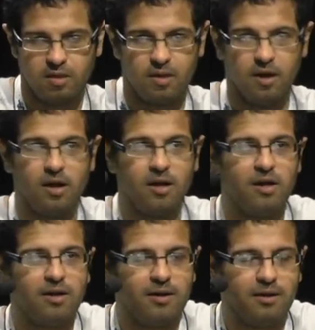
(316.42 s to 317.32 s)

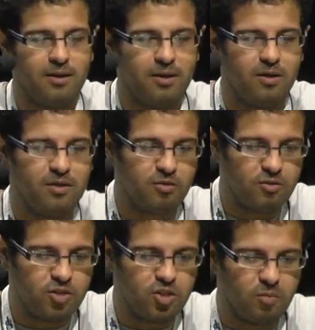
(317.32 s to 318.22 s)
Uh, another
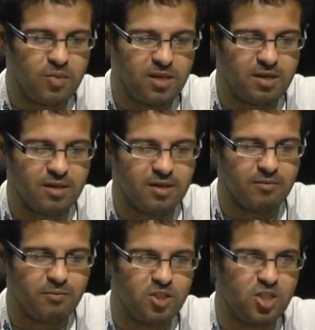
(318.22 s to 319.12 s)
topic,
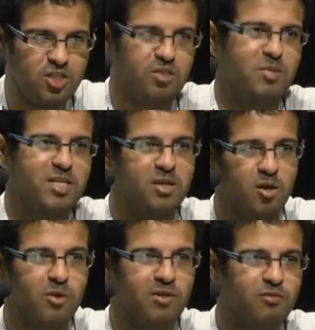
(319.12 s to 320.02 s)
which is a bit
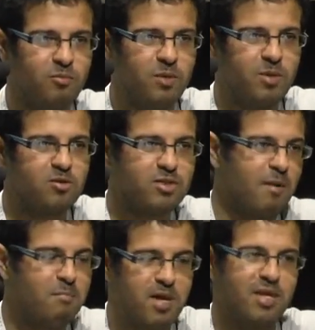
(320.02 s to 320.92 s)
annoying for me because
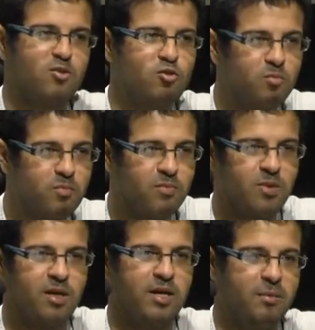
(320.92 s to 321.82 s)
I'm paid to do
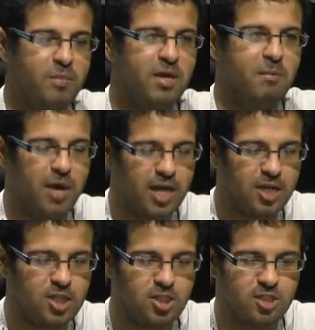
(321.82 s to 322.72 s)
uh, RPM
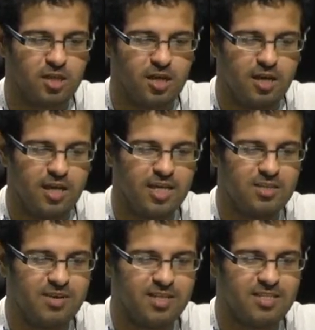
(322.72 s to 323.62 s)
package, is
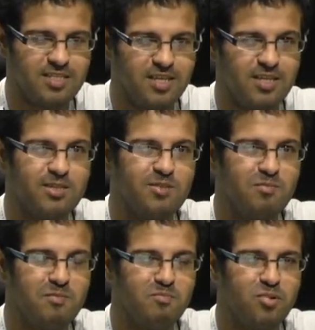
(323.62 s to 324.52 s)
that it
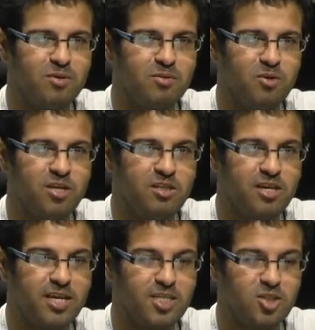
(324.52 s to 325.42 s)
brings the
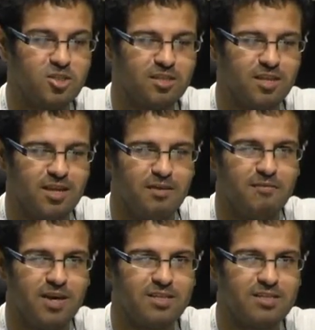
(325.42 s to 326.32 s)
question
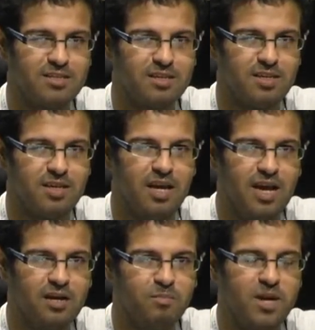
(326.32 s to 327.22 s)
that
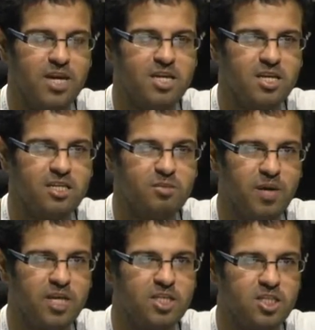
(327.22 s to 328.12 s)
our is
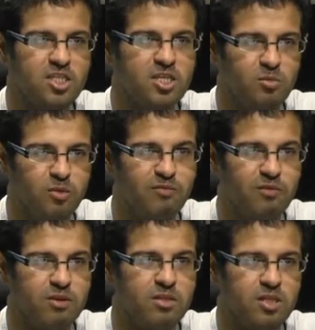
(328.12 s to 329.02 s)
packaging still
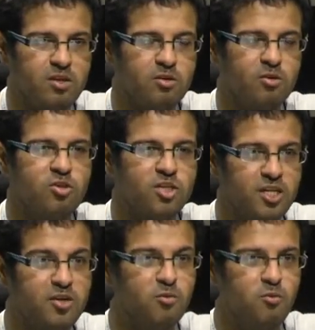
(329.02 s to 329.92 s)
relevant in a
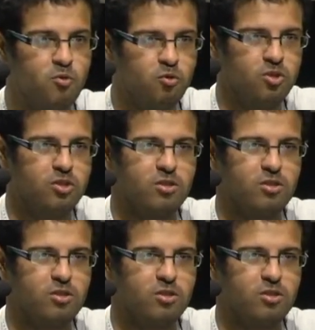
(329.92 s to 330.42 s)
container world?